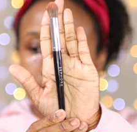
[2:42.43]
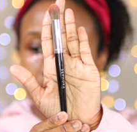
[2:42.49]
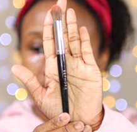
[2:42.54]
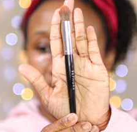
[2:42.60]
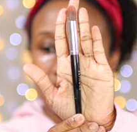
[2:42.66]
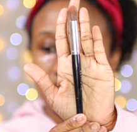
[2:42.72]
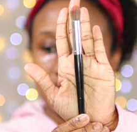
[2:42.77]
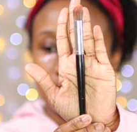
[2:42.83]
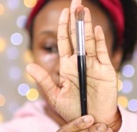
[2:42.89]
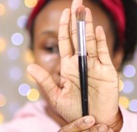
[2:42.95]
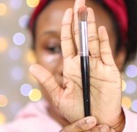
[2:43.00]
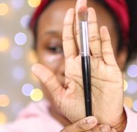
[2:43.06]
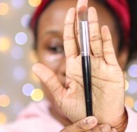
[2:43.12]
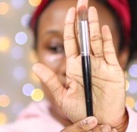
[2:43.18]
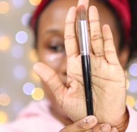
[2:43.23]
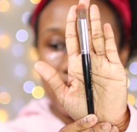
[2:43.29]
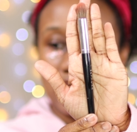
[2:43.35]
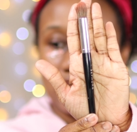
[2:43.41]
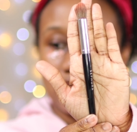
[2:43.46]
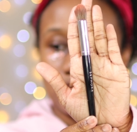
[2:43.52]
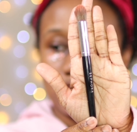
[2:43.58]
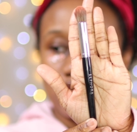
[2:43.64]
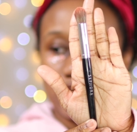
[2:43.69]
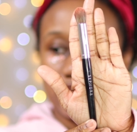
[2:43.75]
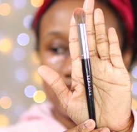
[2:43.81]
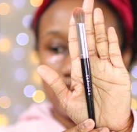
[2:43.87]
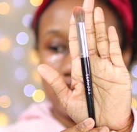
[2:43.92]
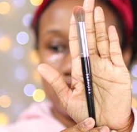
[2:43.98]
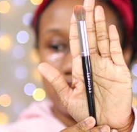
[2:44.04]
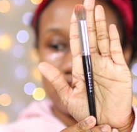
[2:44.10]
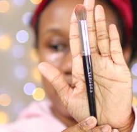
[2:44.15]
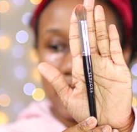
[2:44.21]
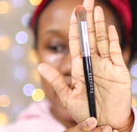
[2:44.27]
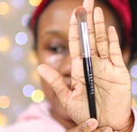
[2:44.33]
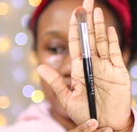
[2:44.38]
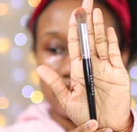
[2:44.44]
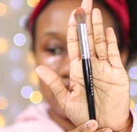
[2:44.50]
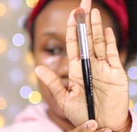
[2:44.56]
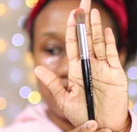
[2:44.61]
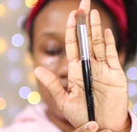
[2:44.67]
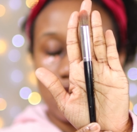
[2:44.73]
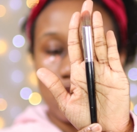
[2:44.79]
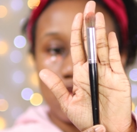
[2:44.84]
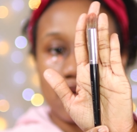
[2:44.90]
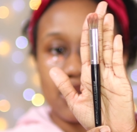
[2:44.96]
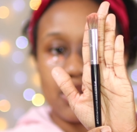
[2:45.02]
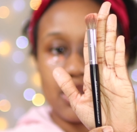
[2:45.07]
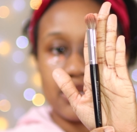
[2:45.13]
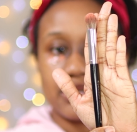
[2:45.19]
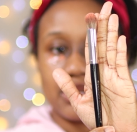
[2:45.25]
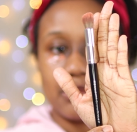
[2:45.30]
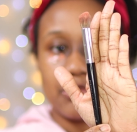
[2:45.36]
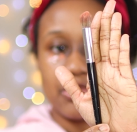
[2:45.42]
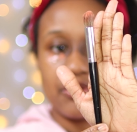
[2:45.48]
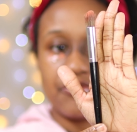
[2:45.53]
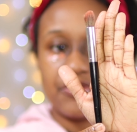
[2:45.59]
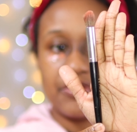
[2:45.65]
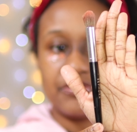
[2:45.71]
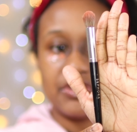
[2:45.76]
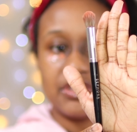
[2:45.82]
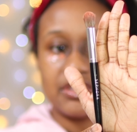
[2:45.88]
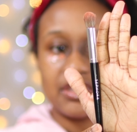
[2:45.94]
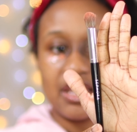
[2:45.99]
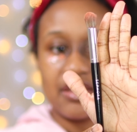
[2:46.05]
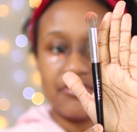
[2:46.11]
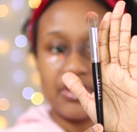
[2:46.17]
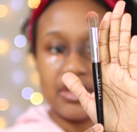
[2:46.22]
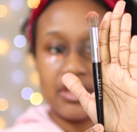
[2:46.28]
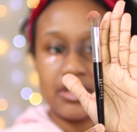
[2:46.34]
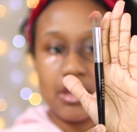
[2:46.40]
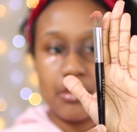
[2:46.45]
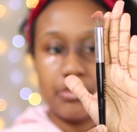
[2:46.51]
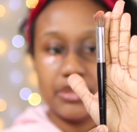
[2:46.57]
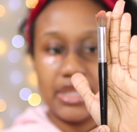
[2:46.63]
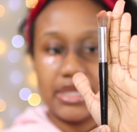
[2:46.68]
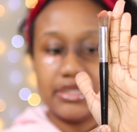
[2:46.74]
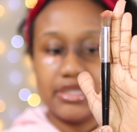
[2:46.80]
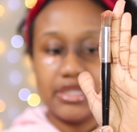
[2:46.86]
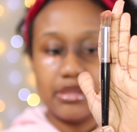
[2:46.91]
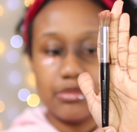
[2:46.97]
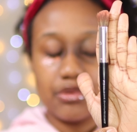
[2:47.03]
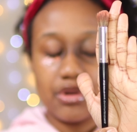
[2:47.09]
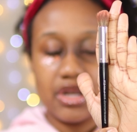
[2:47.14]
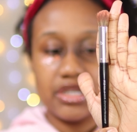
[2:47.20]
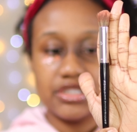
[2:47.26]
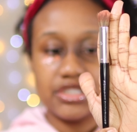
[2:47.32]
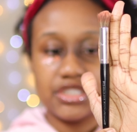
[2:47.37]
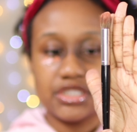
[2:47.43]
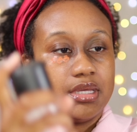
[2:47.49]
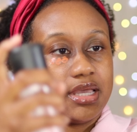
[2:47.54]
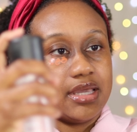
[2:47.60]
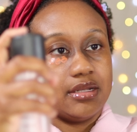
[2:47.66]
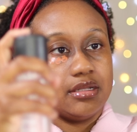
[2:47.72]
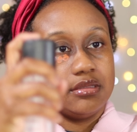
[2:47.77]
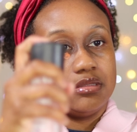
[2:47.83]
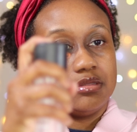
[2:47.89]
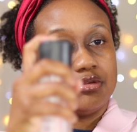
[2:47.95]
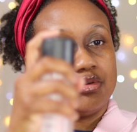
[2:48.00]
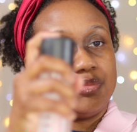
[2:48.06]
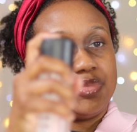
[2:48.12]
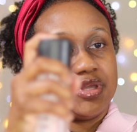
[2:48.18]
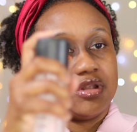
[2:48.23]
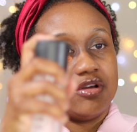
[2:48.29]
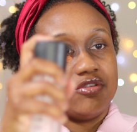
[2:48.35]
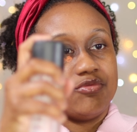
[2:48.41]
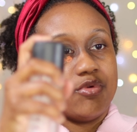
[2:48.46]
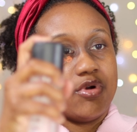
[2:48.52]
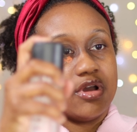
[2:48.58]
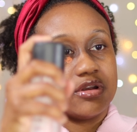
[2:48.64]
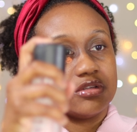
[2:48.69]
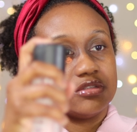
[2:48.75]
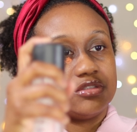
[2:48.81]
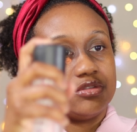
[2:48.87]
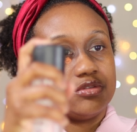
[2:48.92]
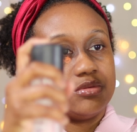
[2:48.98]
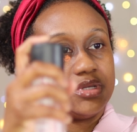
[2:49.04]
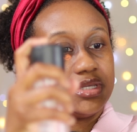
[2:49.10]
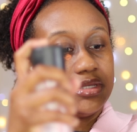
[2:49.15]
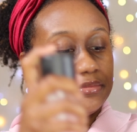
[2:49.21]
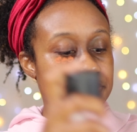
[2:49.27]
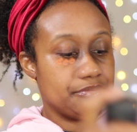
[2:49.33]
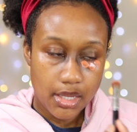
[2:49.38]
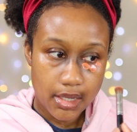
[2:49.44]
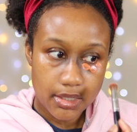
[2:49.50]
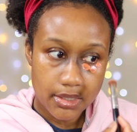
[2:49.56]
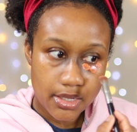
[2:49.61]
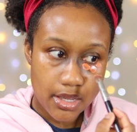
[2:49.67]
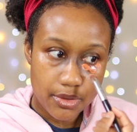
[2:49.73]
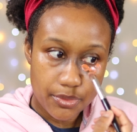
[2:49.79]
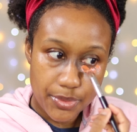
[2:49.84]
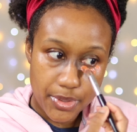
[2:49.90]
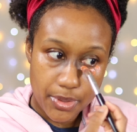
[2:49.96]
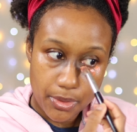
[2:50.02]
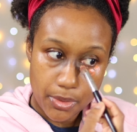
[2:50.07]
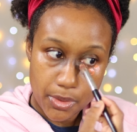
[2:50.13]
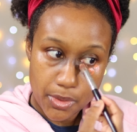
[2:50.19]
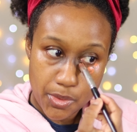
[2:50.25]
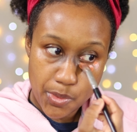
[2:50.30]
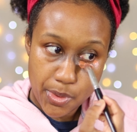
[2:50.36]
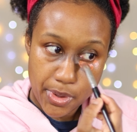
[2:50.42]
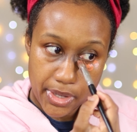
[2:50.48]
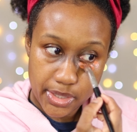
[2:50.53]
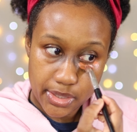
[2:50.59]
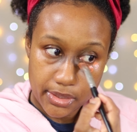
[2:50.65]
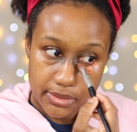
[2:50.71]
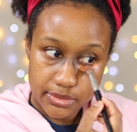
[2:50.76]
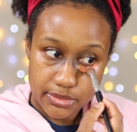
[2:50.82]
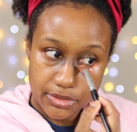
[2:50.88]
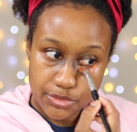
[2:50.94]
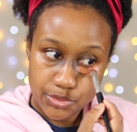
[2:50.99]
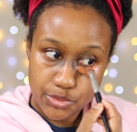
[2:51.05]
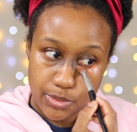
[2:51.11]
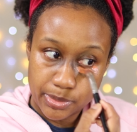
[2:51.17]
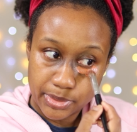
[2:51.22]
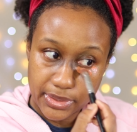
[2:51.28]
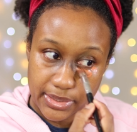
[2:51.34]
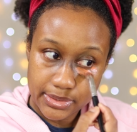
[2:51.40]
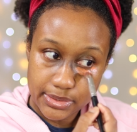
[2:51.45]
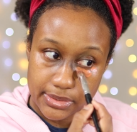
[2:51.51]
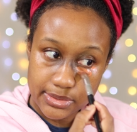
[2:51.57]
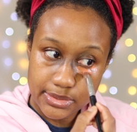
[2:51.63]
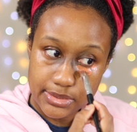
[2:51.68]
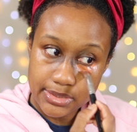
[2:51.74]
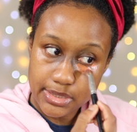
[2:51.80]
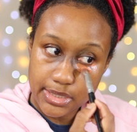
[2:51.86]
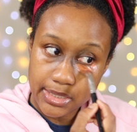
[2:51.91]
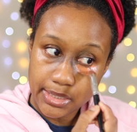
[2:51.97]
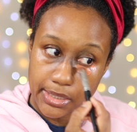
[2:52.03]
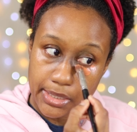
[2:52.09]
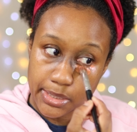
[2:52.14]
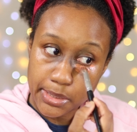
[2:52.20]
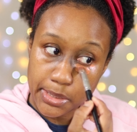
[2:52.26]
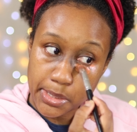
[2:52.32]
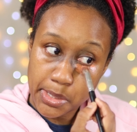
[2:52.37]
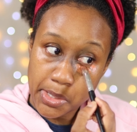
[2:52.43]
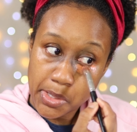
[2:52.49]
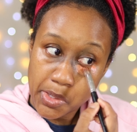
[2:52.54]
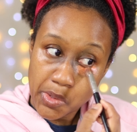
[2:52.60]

Then to blend that in, I'm going to use my Sephora number 57 blending brush. Add a little bit of water to it, and now we are going to blend this in.